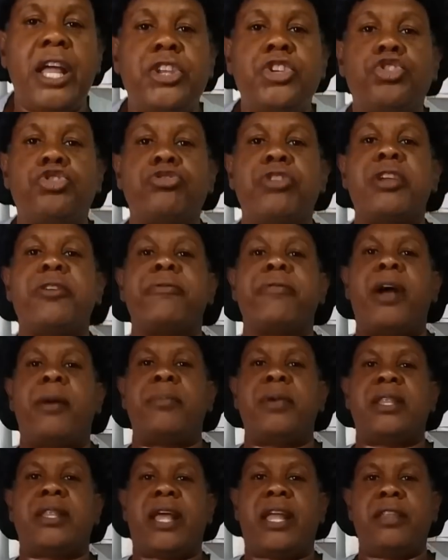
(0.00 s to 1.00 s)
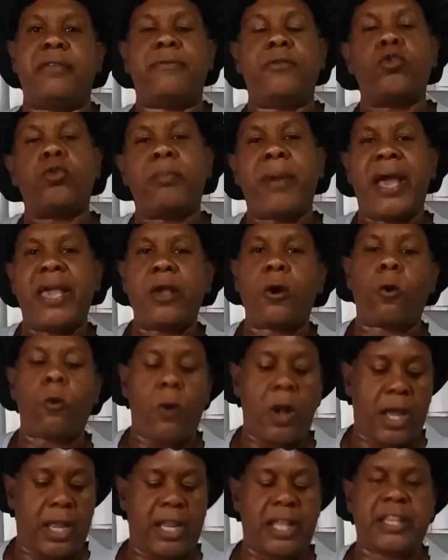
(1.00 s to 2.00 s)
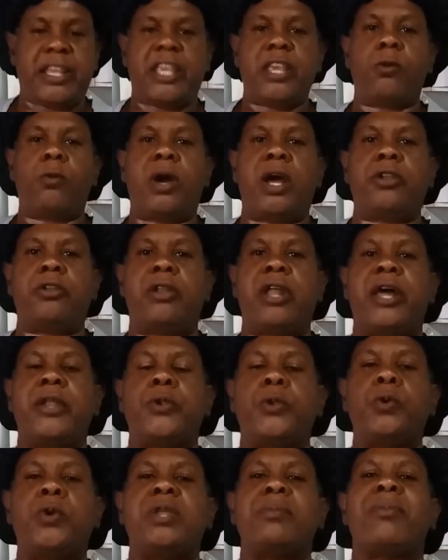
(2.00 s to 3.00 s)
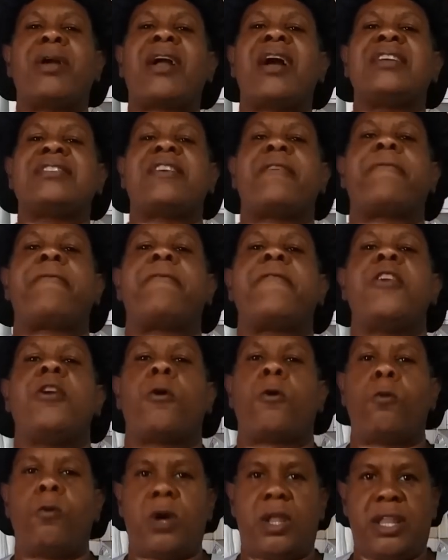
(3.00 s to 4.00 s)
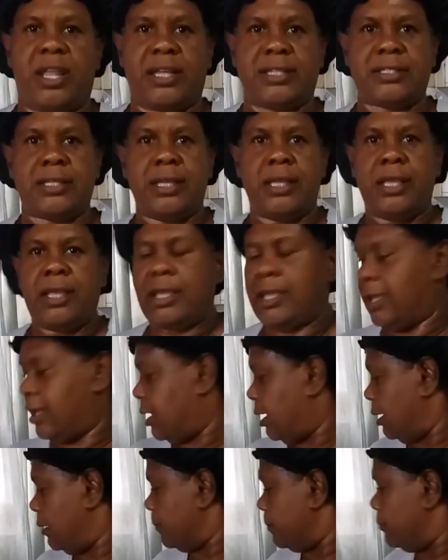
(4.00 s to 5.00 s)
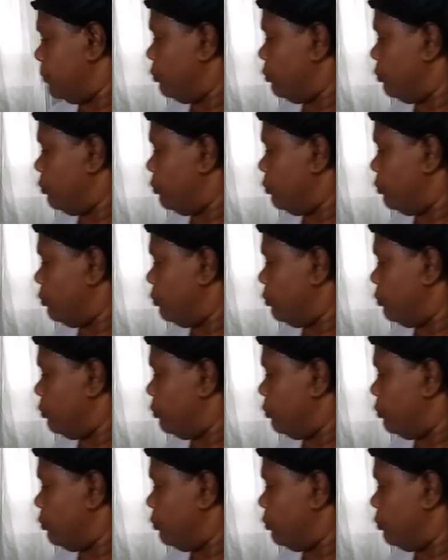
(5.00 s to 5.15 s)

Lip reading: and drink from it. And if you buy your coconut and you want to do that, do it because of fear of whatnot. Eh?